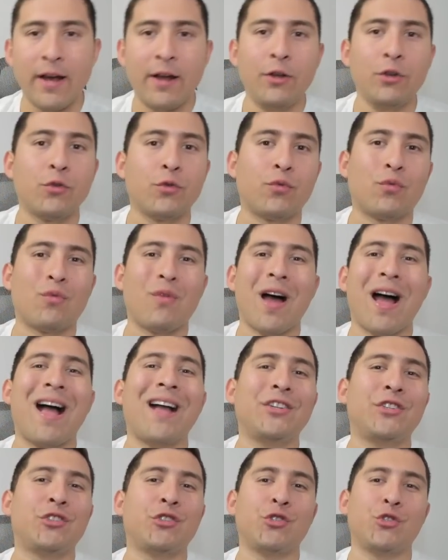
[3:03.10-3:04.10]
Inu
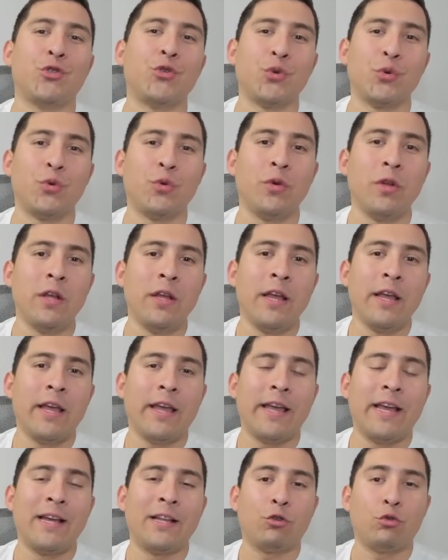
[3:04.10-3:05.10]
rise to
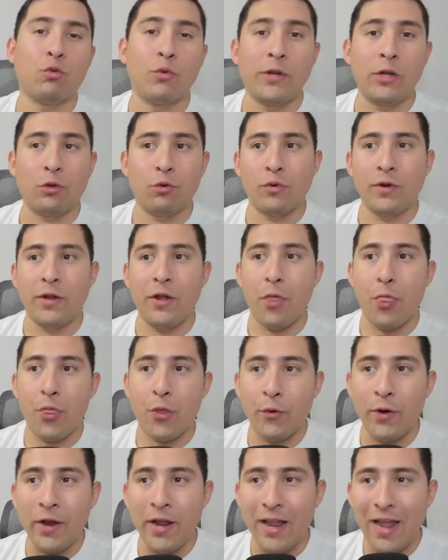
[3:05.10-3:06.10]
in
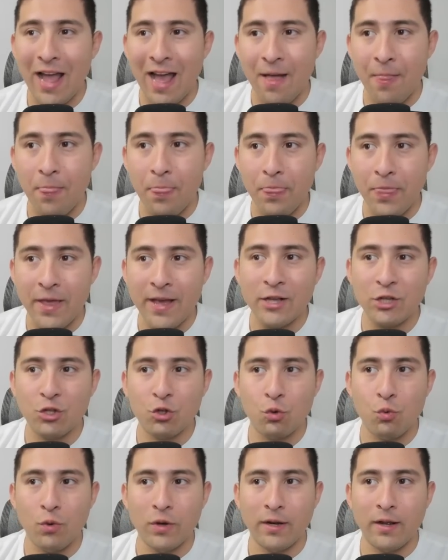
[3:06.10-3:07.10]
2023. And
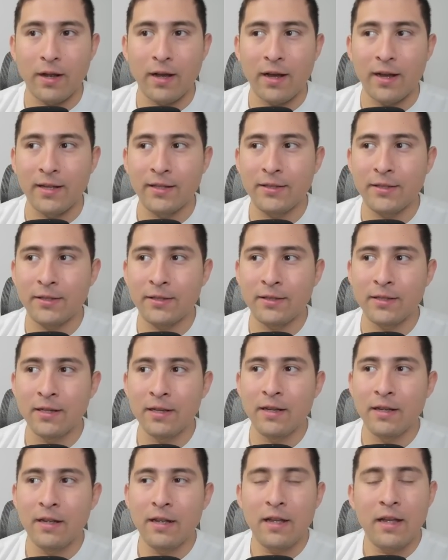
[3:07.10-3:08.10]
this one, guys,
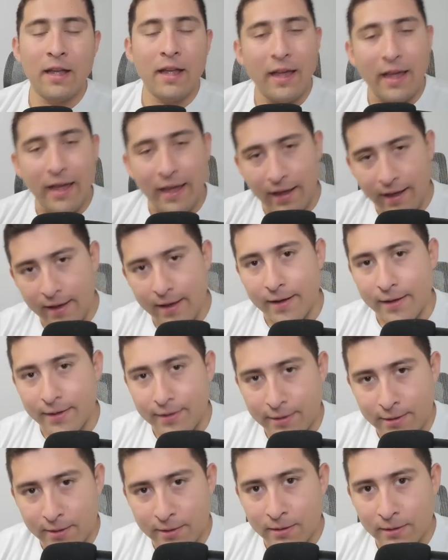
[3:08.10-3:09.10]

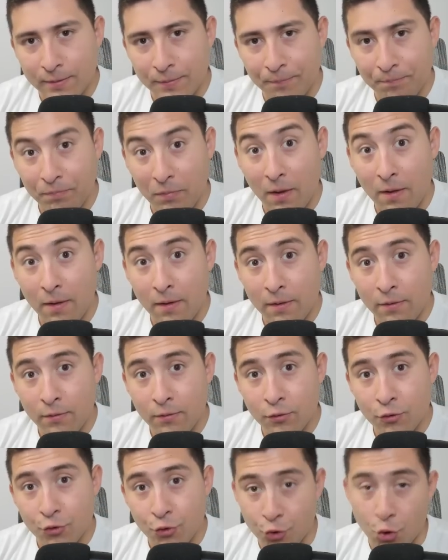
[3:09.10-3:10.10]
is
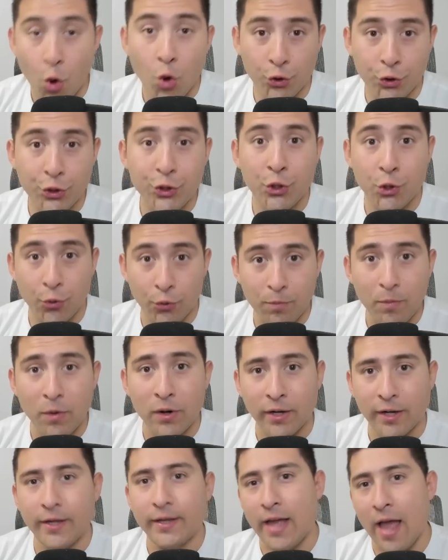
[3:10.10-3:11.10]
Dogecoin
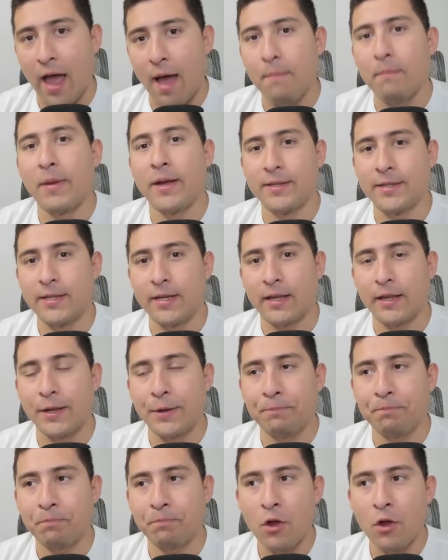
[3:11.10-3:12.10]
market cap, basically.
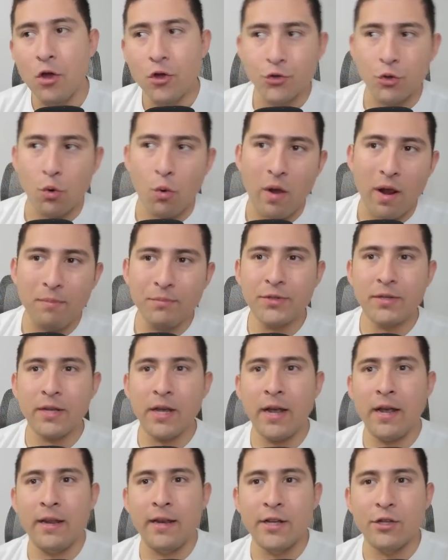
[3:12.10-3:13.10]
So what I'm
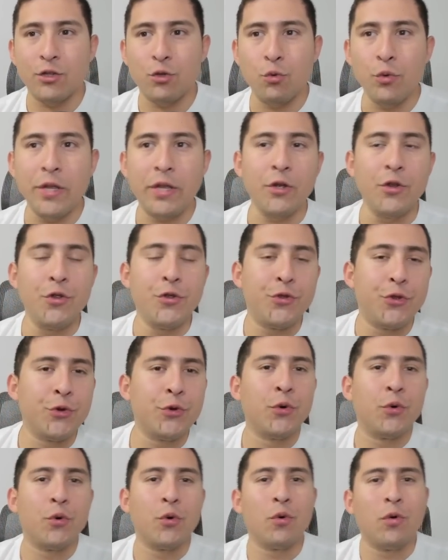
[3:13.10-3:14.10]
saying is we could
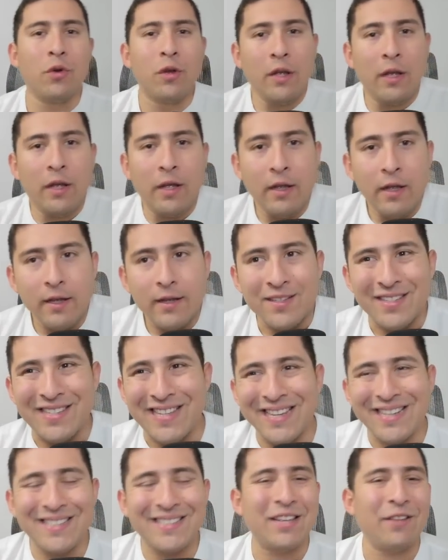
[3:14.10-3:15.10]
do
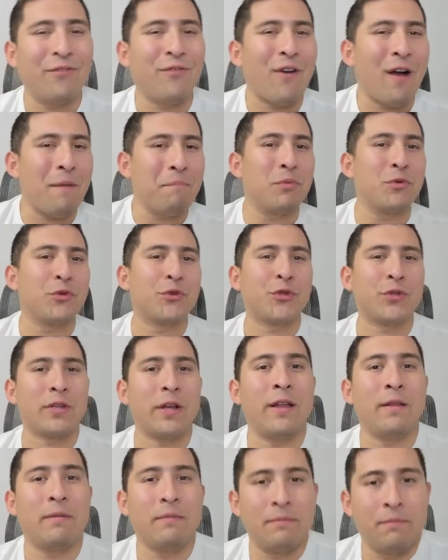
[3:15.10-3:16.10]

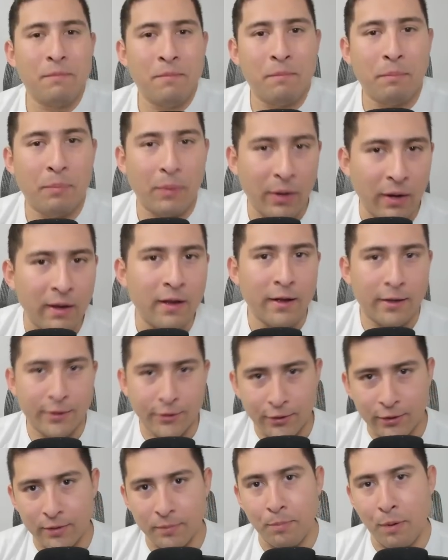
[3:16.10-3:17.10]
65%
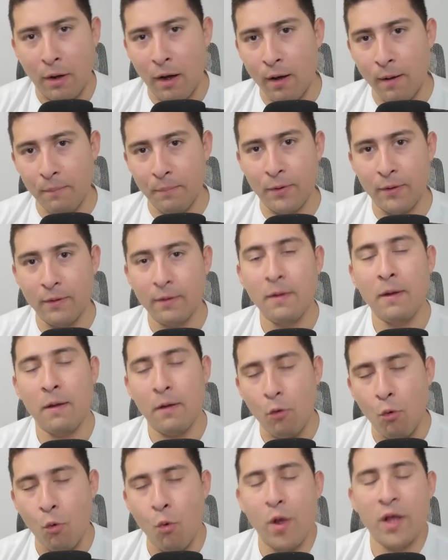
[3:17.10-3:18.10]
plus pump
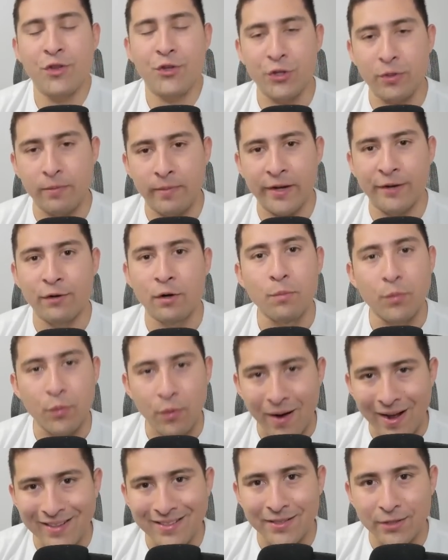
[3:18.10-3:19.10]
when Shibarium
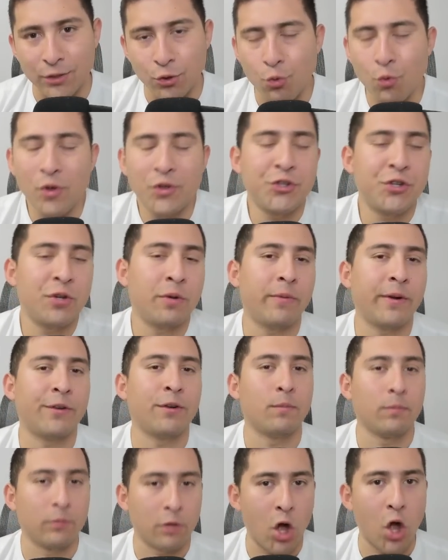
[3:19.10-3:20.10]
rises, when
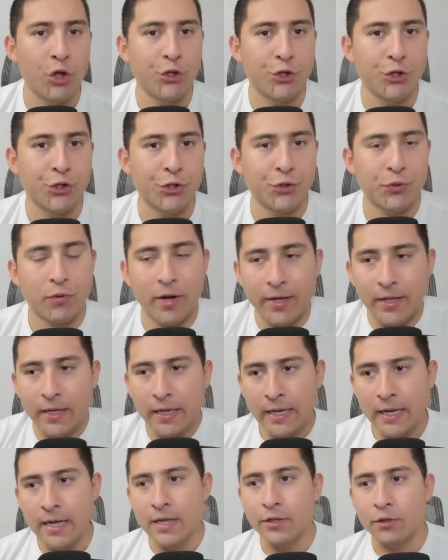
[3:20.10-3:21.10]
Shibarium launches, right?
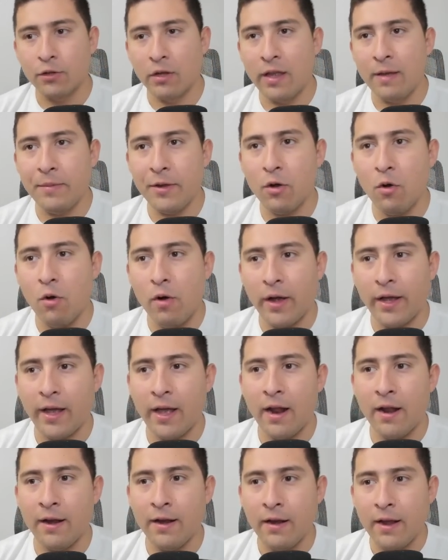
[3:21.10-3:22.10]
But let me go
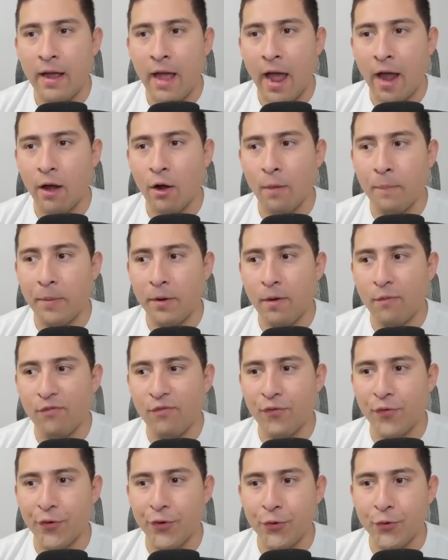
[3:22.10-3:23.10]
ahead and open up
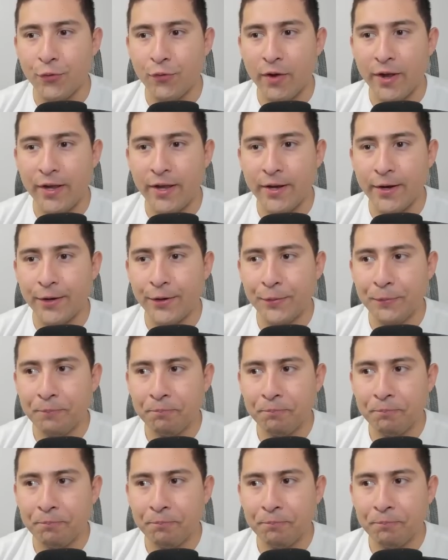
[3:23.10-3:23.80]
for you right here.